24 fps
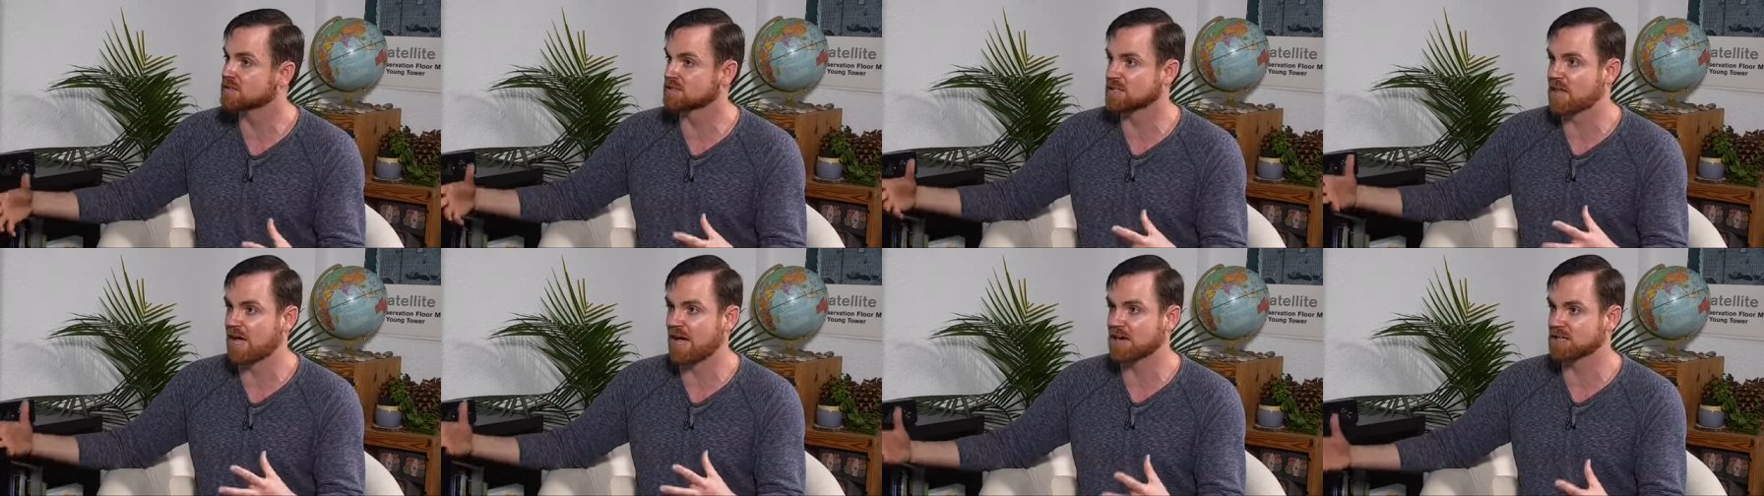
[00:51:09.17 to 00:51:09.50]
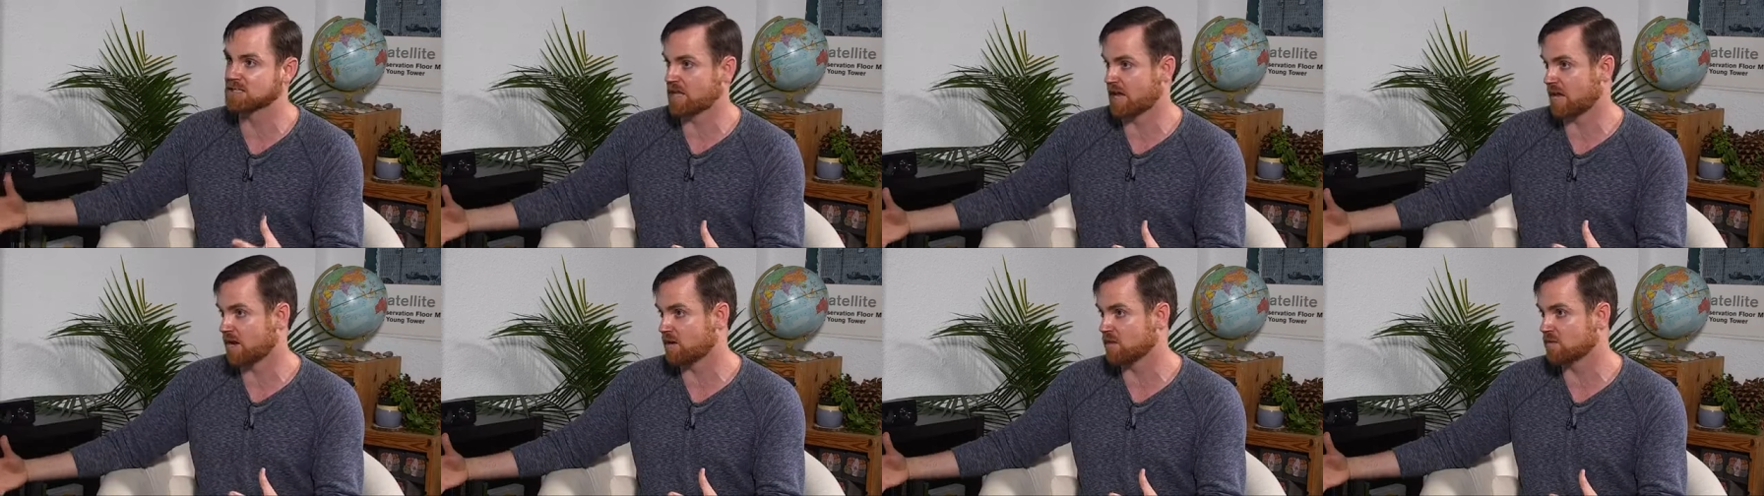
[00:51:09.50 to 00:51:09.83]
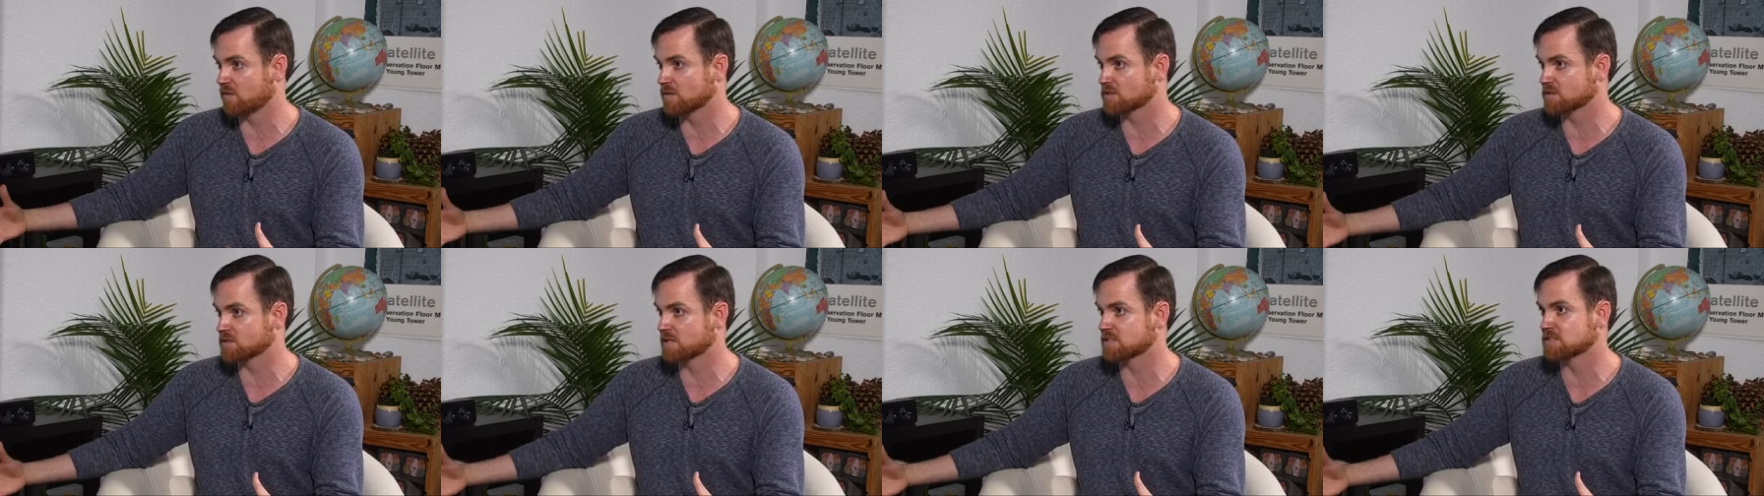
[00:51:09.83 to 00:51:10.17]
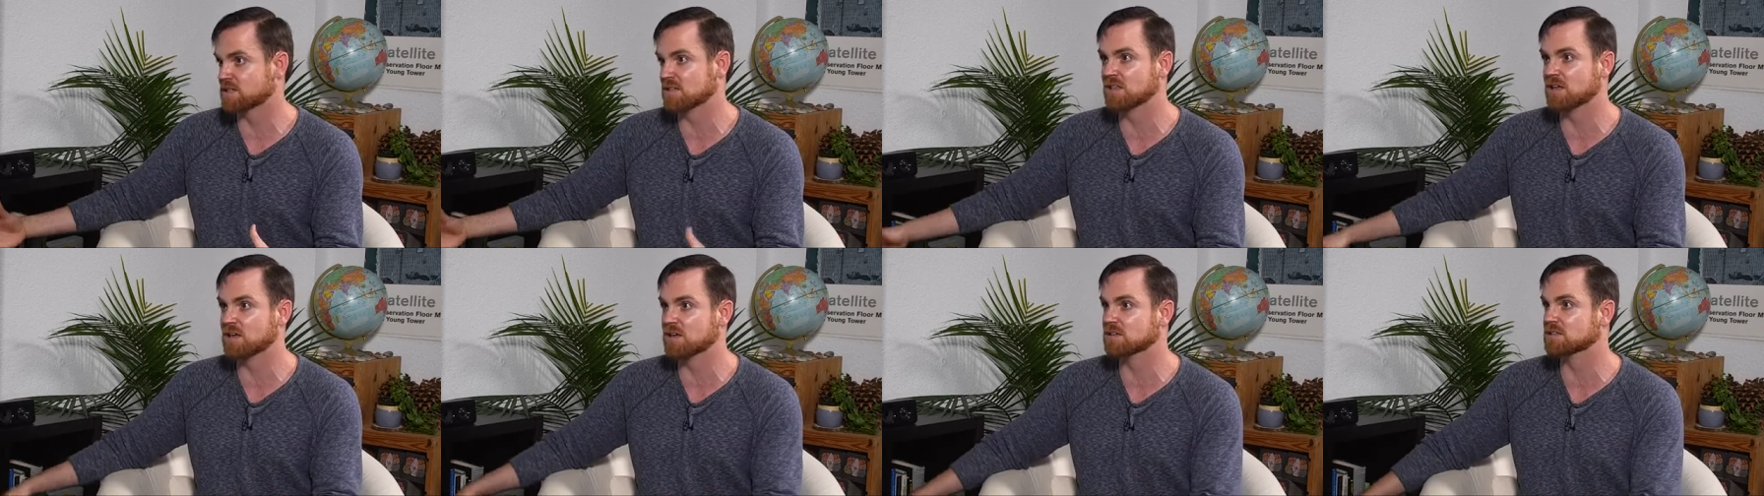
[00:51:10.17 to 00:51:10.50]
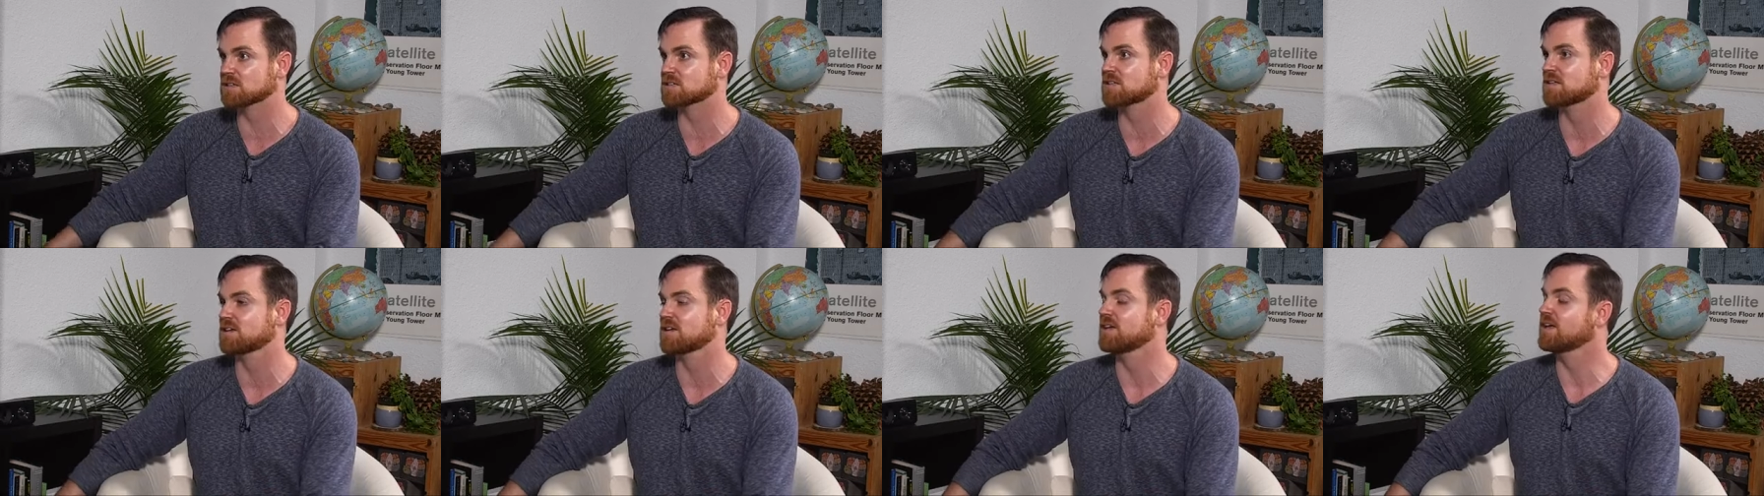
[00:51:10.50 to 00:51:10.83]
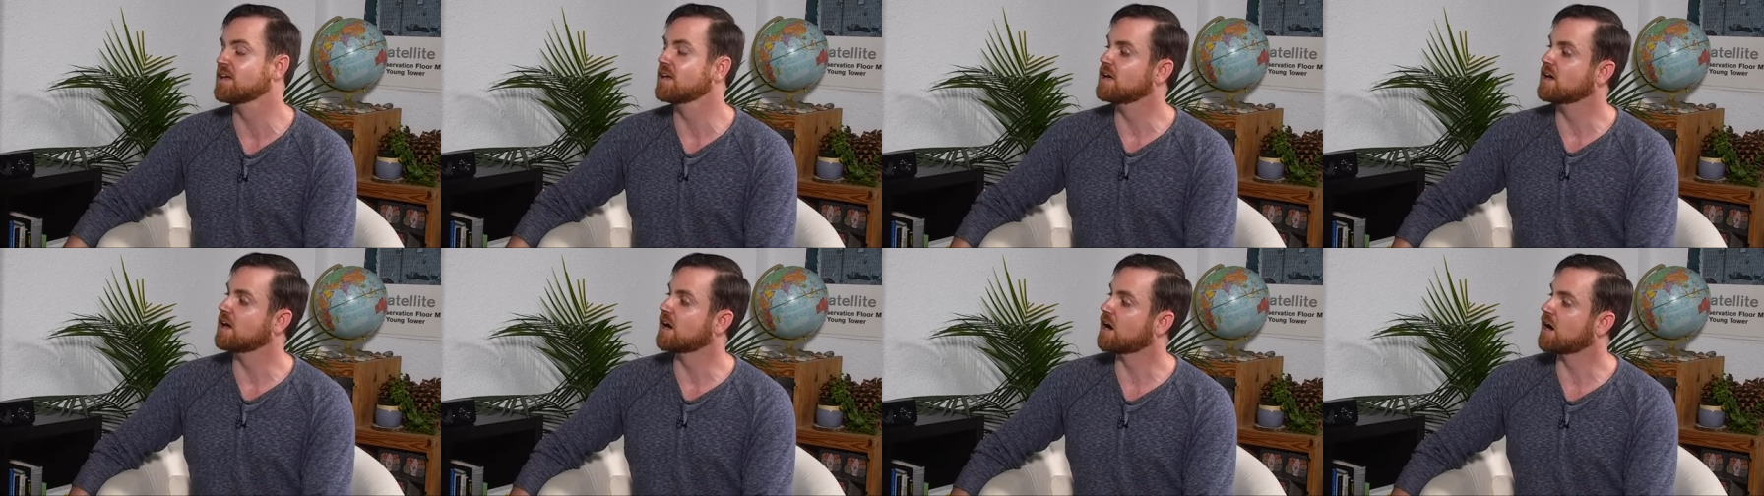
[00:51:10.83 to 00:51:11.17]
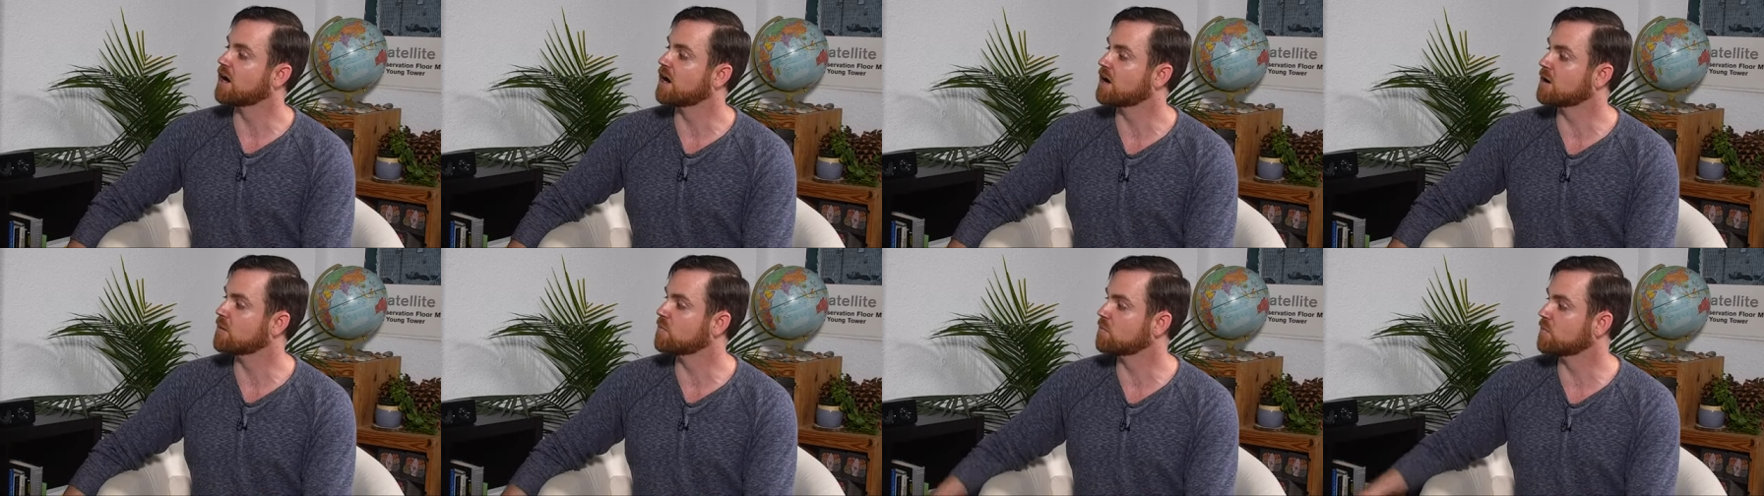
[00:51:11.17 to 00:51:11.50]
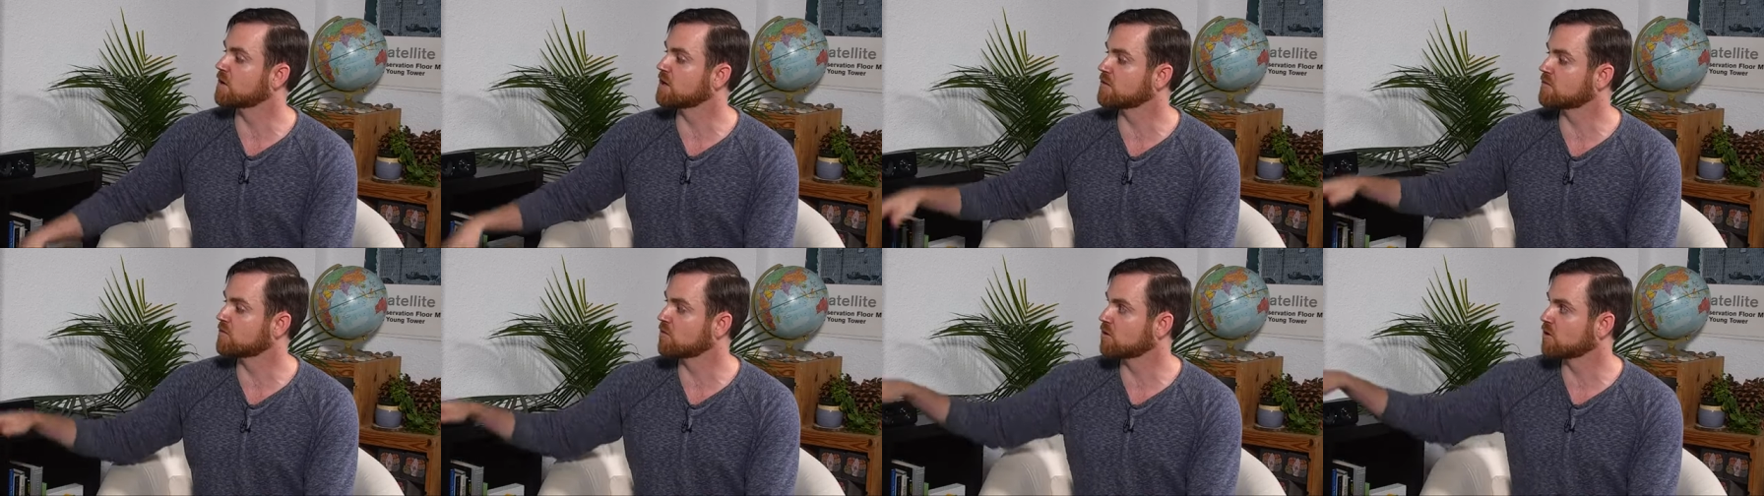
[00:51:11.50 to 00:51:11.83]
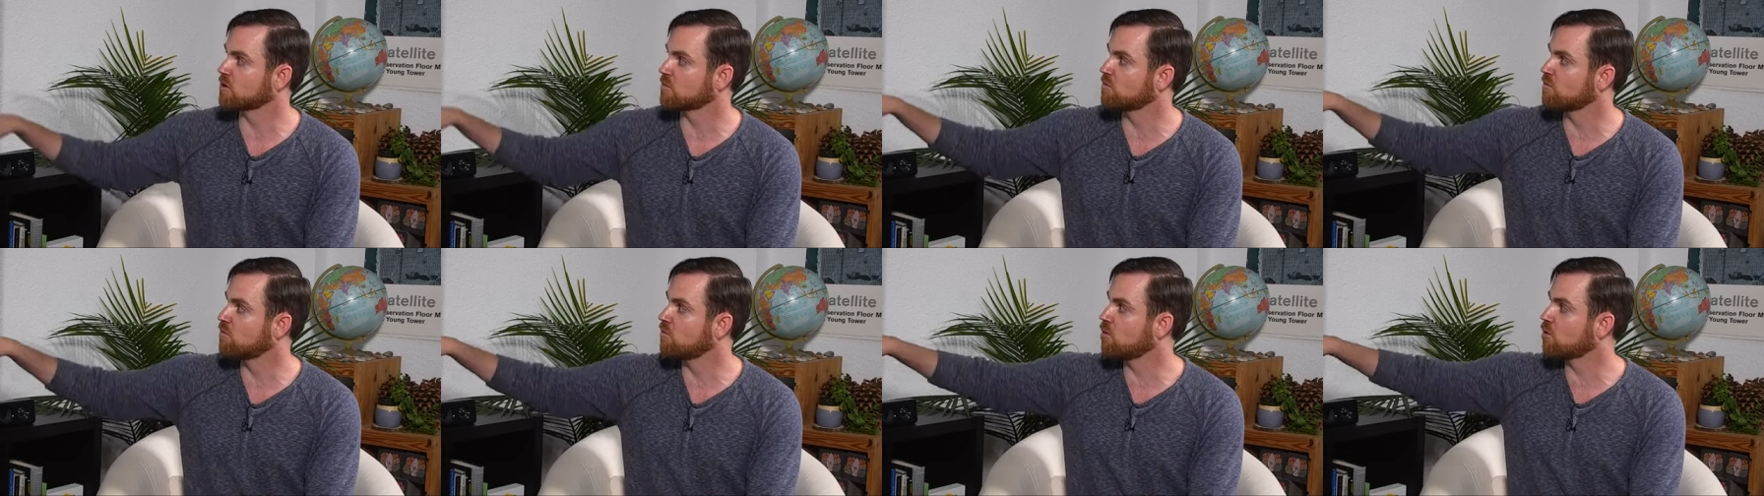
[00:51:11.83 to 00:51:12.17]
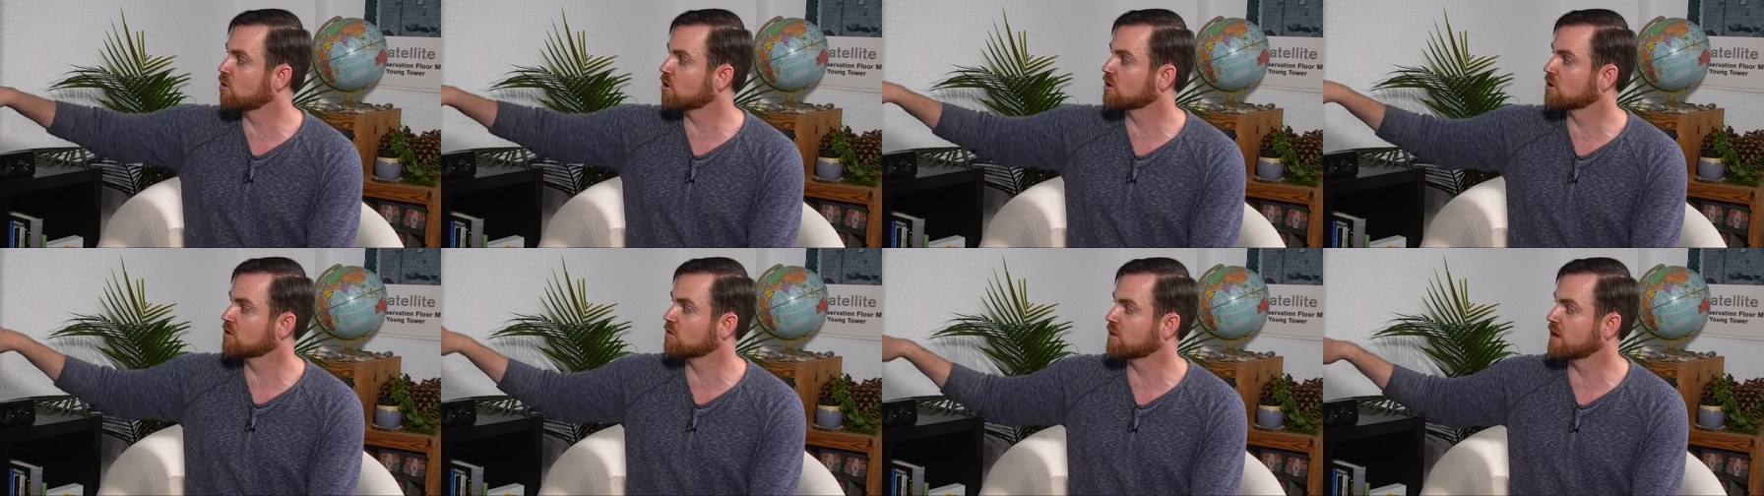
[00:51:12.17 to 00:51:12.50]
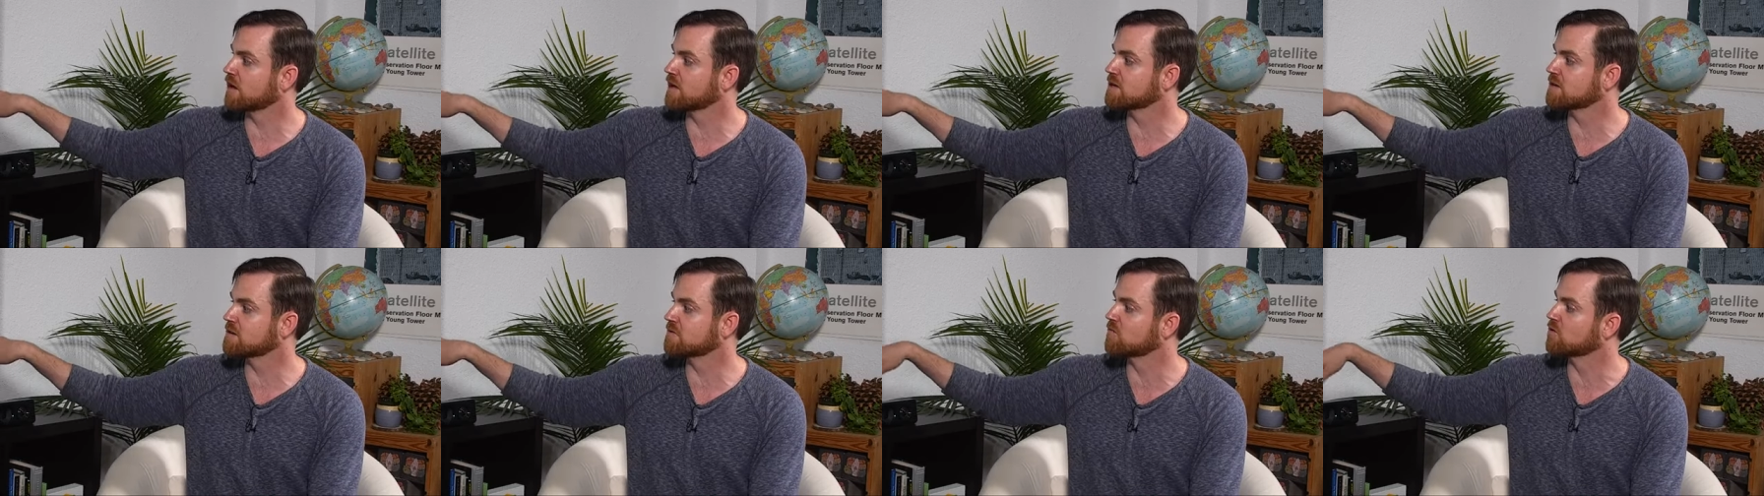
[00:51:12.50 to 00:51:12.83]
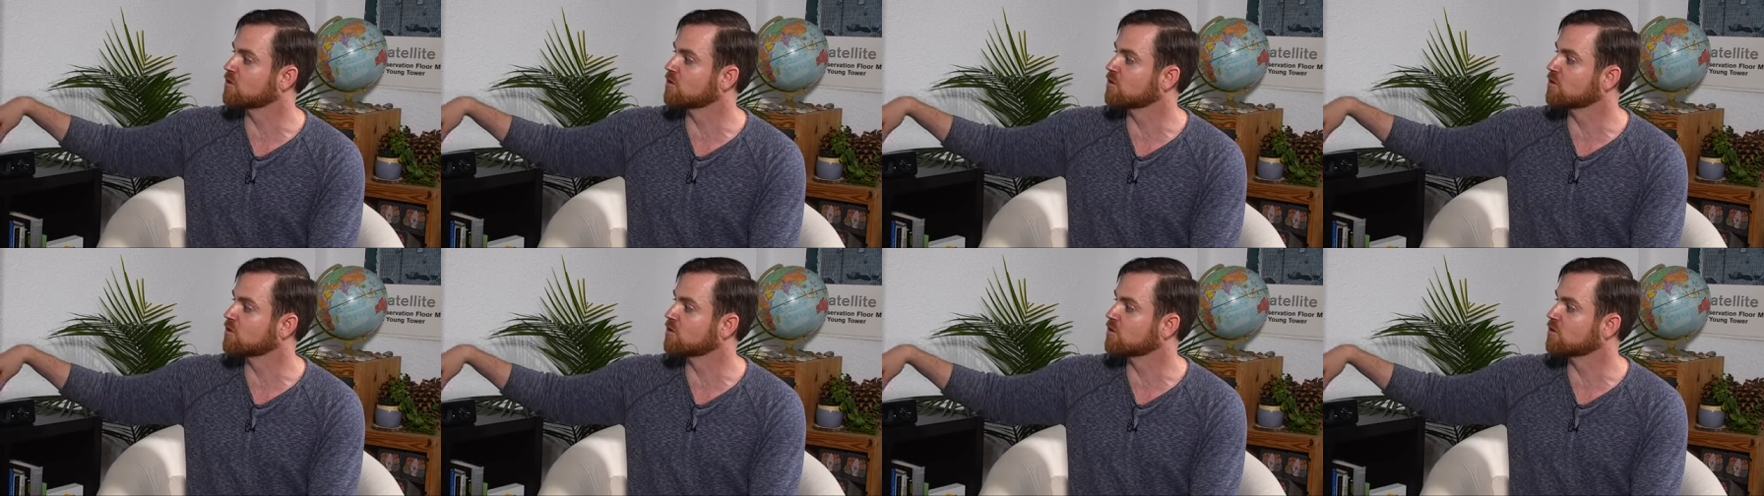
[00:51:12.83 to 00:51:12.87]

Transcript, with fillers: to act out, those kinds of things. Um, but if you're more creative,